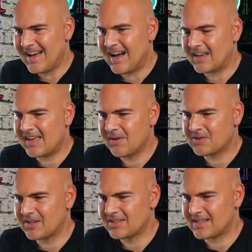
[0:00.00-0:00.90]
Kiko
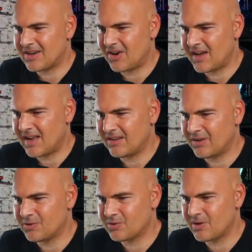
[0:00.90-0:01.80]
Sun says hi.
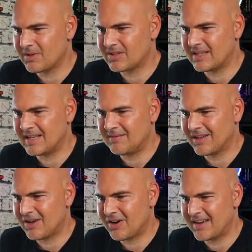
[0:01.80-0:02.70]
Nigel Thomas says evening
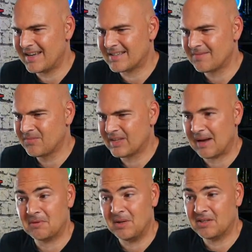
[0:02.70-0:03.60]
guys.
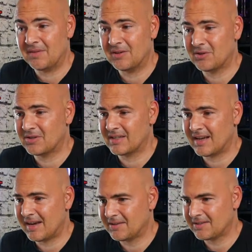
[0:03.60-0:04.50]
Captain Meets Adventures is in the
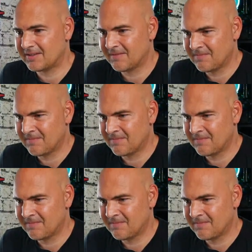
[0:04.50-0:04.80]
house.